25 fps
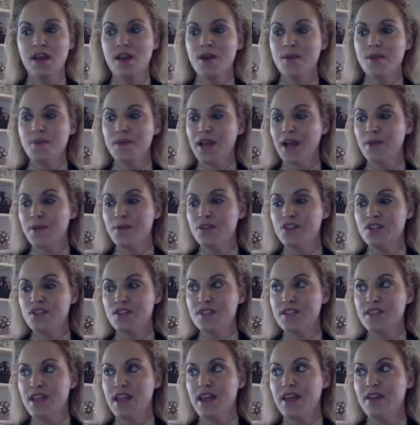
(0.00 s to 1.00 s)
But I would just
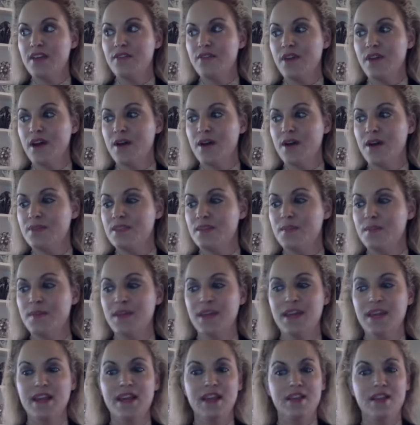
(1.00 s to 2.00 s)
say if um,
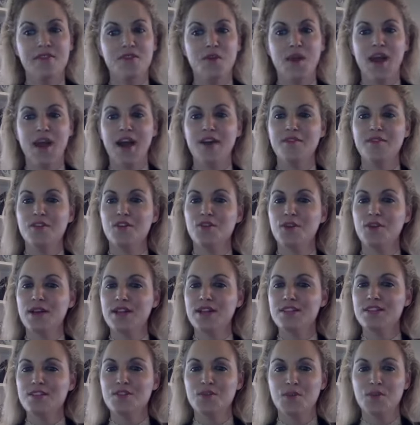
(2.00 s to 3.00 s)
somebody, if you have a great
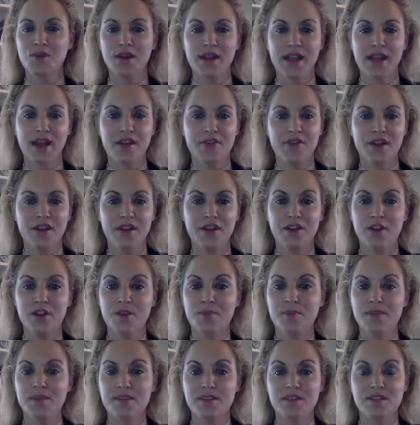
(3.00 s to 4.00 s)
story out there, you're
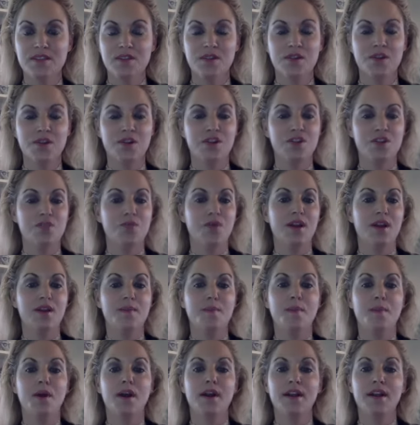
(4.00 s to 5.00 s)
a business owner, you want to
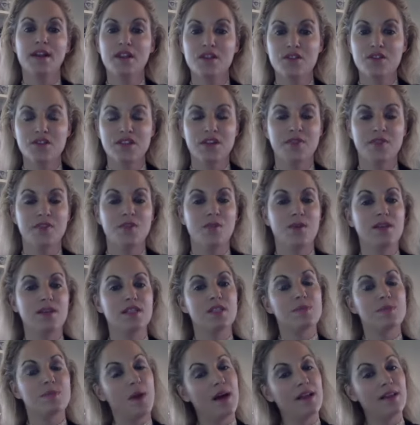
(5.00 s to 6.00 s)
market yourself, you want to
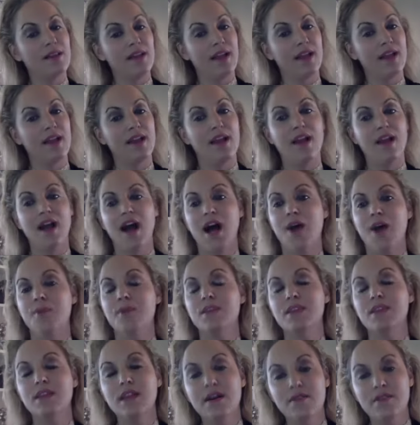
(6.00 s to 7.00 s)
spotlight, I
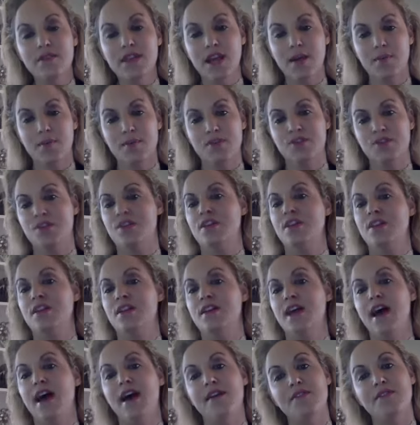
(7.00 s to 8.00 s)
would love the opportunity
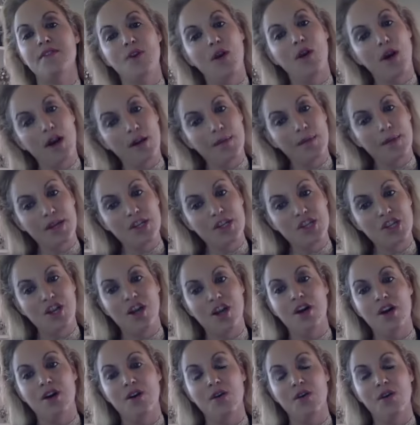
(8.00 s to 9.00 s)
to have you on my
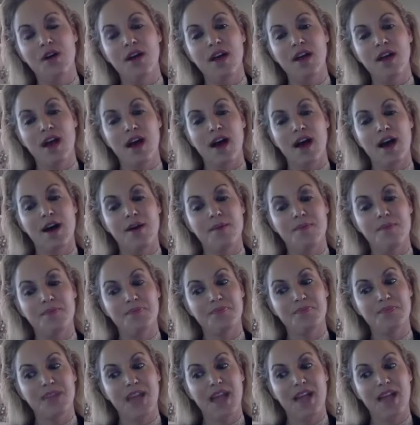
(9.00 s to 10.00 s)
show, um,
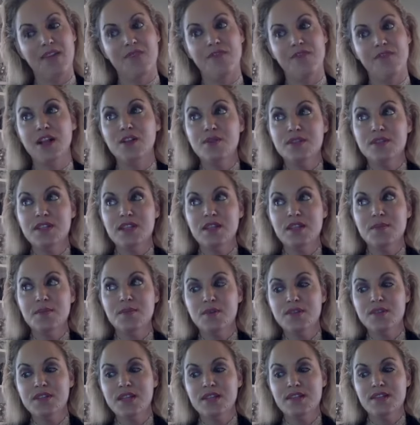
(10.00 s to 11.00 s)
and follow us at the
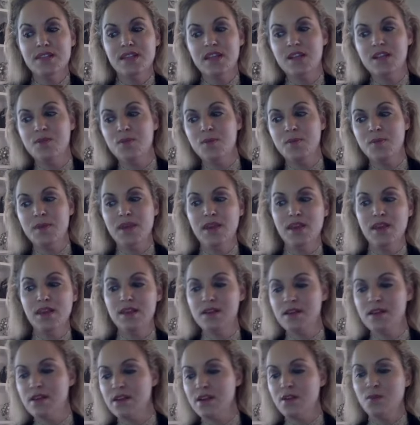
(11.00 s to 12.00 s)
Pulse S D, and we'll be,
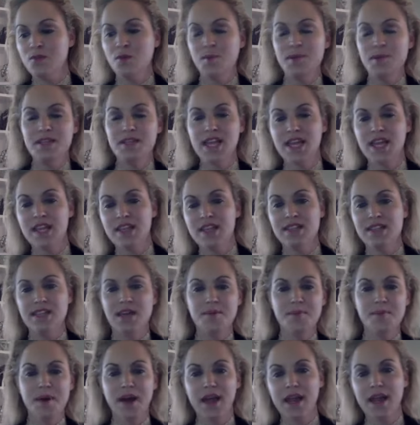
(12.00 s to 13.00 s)
we'll be taking this
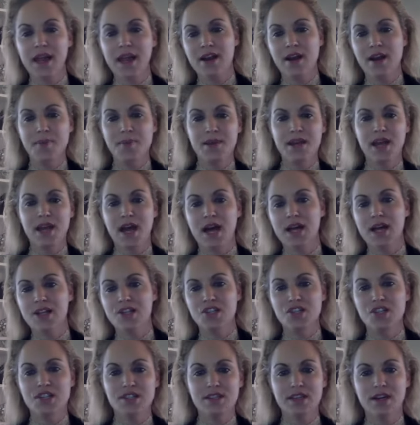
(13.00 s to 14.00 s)
empire up a notch.
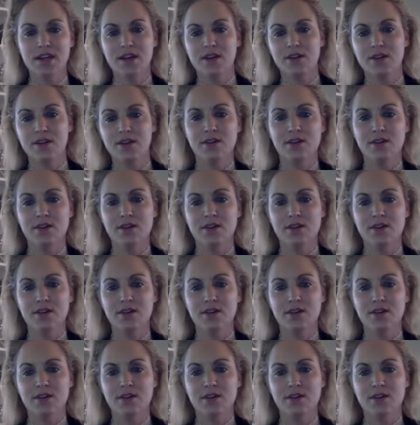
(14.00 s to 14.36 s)
So